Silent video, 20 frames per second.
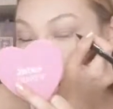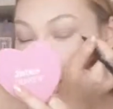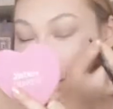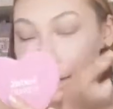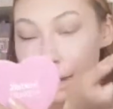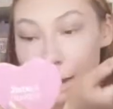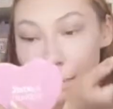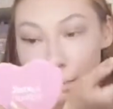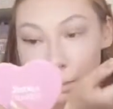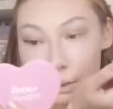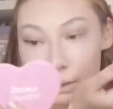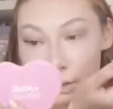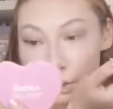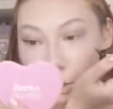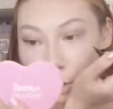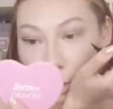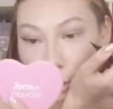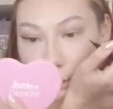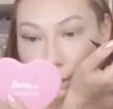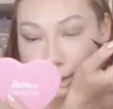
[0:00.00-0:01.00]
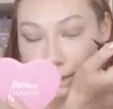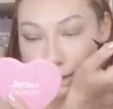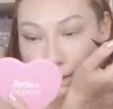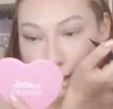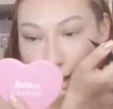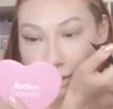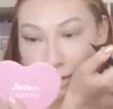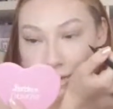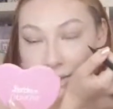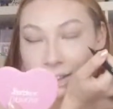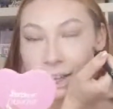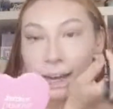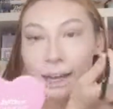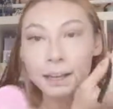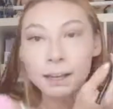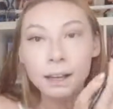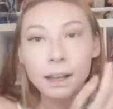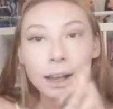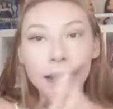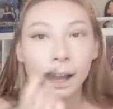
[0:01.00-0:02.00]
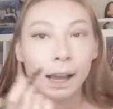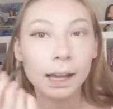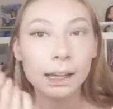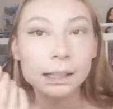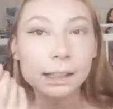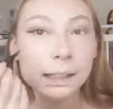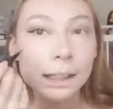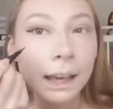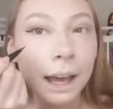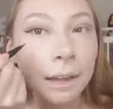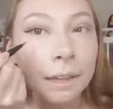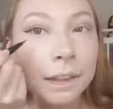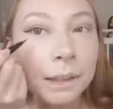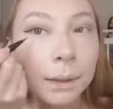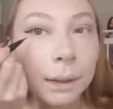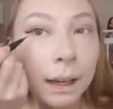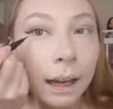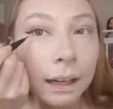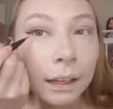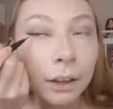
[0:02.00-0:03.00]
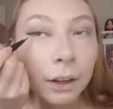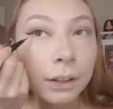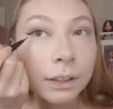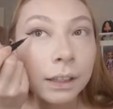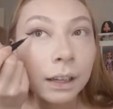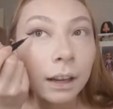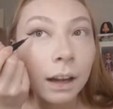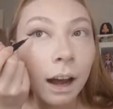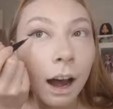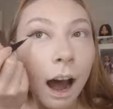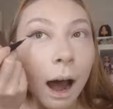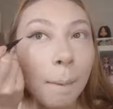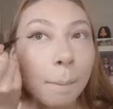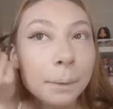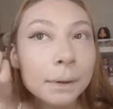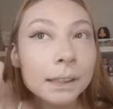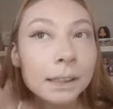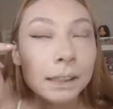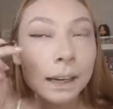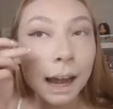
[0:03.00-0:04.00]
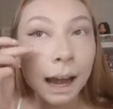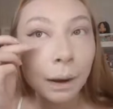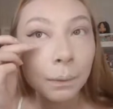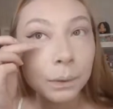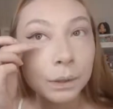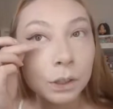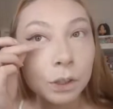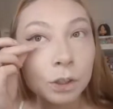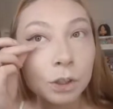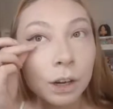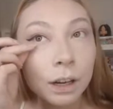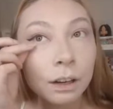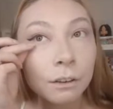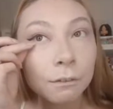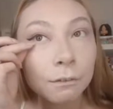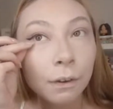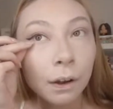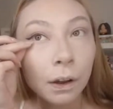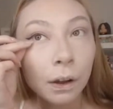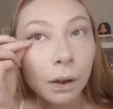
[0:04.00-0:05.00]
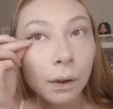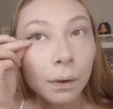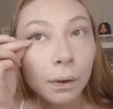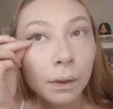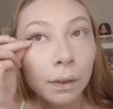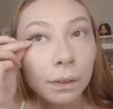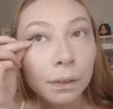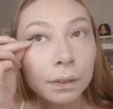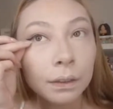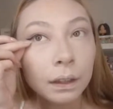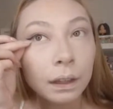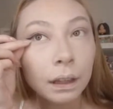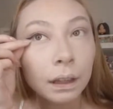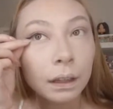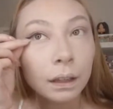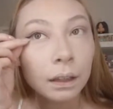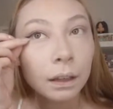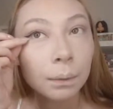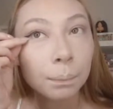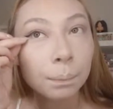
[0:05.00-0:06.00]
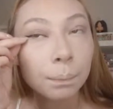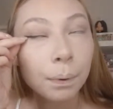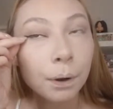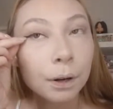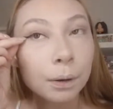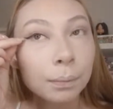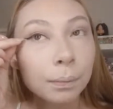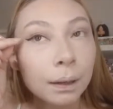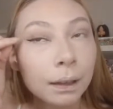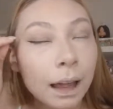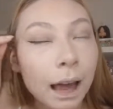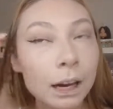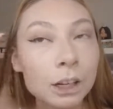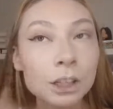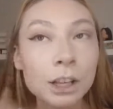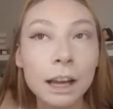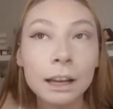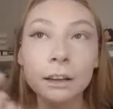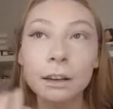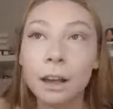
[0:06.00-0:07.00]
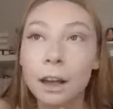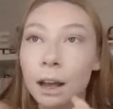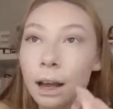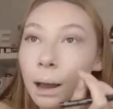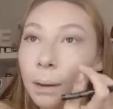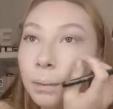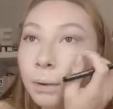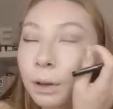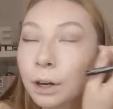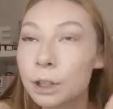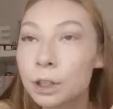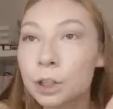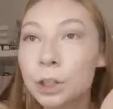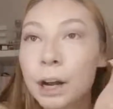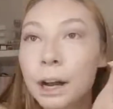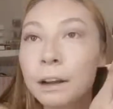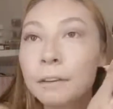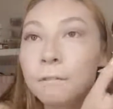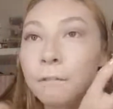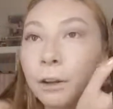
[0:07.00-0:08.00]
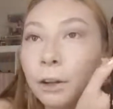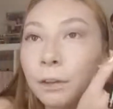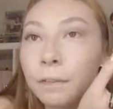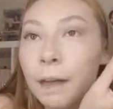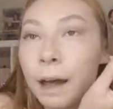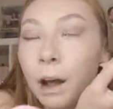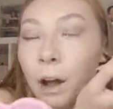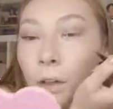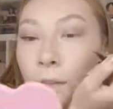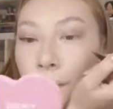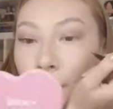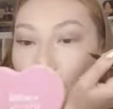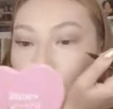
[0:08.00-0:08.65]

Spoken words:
Now I'm going to go into the other side and see how this one kind of goes upwards and outwards, trying to follow the bottom lash line. I'm going to try and follow that on the